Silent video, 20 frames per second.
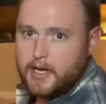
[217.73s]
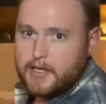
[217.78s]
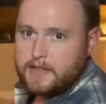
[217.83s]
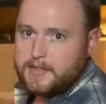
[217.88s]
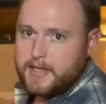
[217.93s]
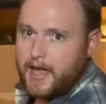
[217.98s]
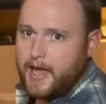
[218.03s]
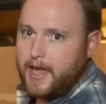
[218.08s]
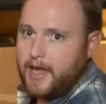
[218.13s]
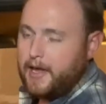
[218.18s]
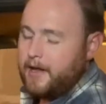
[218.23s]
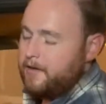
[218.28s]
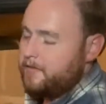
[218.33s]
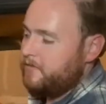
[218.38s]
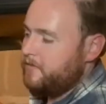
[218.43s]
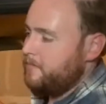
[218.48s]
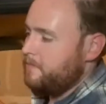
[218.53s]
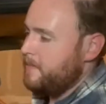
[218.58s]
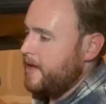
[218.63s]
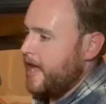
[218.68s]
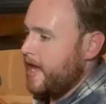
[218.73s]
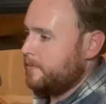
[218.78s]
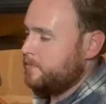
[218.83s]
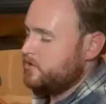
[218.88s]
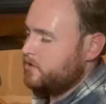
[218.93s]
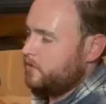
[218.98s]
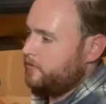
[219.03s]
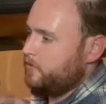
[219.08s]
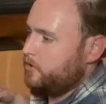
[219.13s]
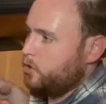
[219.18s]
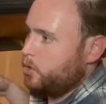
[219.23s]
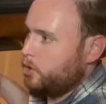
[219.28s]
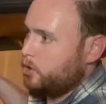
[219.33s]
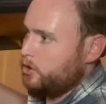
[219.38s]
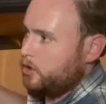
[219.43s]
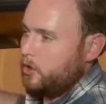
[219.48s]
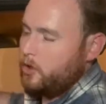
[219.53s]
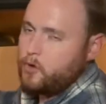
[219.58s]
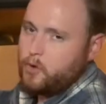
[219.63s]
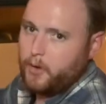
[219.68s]
to have maps of your
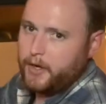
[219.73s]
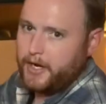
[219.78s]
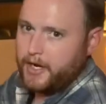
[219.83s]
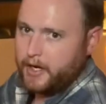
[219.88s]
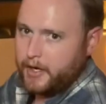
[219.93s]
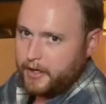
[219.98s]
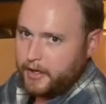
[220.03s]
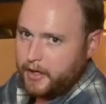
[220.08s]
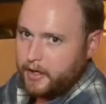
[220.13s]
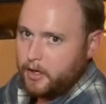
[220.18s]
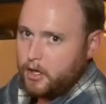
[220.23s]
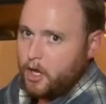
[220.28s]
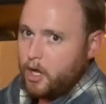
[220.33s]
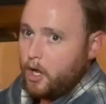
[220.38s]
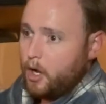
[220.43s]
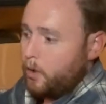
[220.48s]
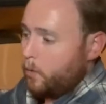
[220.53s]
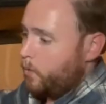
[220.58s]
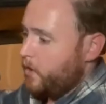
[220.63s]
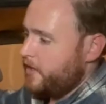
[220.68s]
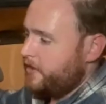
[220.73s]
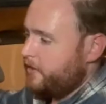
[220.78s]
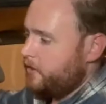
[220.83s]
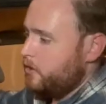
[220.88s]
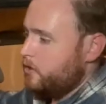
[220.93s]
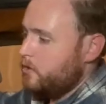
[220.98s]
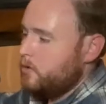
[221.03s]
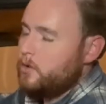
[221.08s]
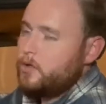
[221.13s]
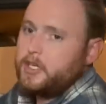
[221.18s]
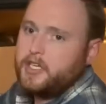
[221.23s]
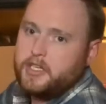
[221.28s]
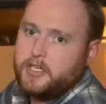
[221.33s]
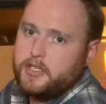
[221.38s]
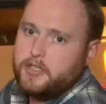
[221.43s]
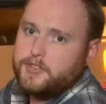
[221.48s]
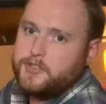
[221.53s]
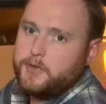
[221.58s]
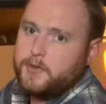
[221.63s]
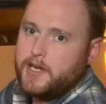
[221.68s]
local area with you,
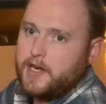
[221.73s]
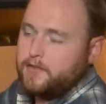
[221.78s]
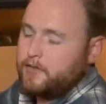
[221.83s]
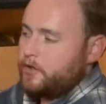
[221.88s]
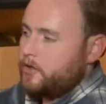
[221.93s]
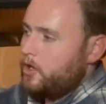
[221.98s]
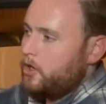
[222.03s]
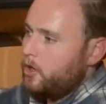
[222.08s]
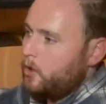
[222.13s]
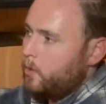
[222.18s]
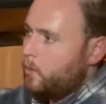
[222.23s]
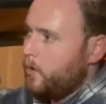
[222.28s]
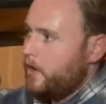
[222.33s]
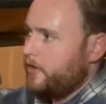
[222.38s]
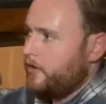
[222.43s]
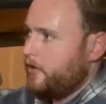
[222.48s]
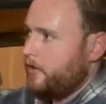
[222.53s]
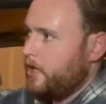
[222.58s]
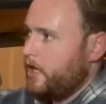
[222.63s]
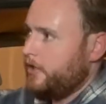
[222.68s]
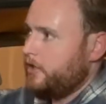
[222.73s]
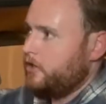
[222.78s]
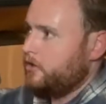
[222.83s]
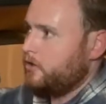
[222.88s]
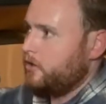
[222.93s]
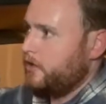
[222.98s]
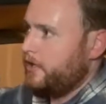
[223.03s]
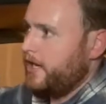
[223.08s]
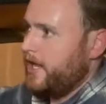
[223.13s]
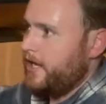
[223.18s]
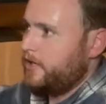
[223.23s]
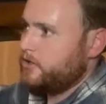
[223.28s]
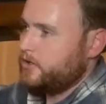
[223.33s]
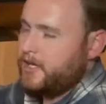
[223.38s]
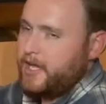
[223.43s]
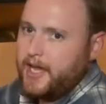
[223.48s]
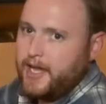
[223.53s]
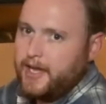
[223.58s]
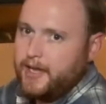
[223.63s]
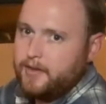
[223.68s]
because you never know whether or not you're going to
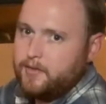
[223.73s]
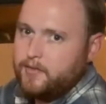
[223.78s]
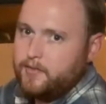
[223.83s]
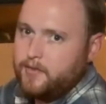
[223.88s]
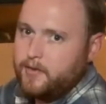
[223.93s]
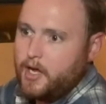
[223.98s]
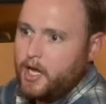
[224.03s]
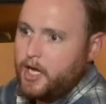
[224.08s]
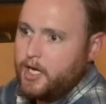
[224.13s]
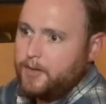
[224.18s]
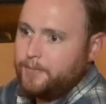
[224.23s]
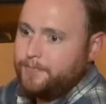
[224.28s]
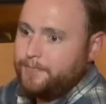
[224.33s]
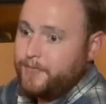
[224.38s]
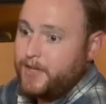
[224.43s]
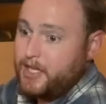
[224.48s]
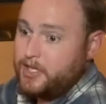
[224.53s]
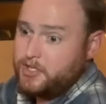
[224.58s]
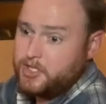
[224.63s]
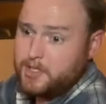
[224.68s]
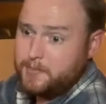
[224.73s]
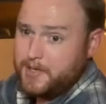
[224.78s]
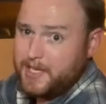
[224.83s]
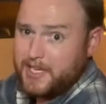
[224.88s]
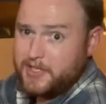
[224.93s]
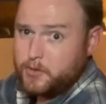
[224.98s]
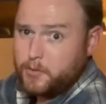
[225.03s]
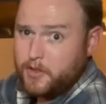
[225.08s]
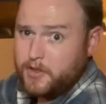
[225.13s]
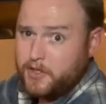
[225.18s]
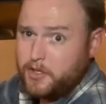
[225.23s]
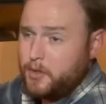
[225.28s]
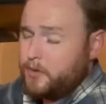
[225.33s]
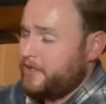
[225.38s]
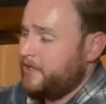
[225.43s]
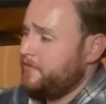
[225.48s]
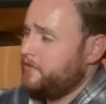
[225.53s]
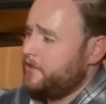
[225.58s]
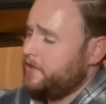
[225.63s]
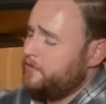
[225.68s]
actually have a GPS with you.
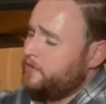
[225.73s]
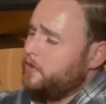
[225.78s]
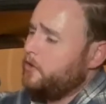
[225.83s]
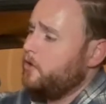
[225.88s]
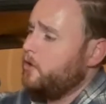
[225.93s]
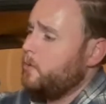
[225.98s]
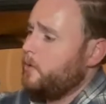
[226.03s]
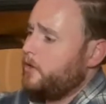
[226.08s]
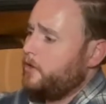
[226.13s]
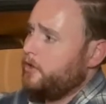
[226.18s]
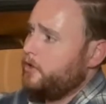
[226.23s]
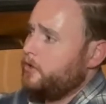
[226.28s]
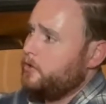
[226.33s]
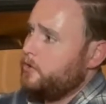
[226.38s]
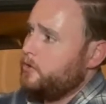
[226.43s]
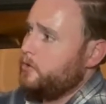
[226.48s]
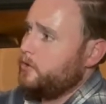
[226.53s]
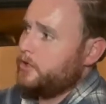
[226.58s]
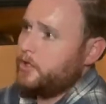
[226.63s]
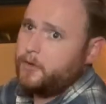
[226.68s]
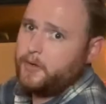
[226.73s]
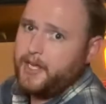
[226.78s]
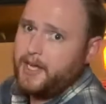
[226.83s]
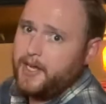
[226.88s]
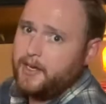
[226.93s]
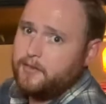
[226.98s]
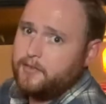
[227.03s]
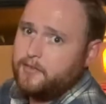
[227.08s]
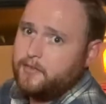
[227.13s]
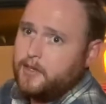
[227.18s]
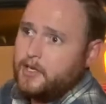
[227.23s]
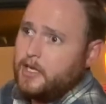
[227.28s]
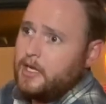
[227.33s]
And even if you do, whether you do or don't have,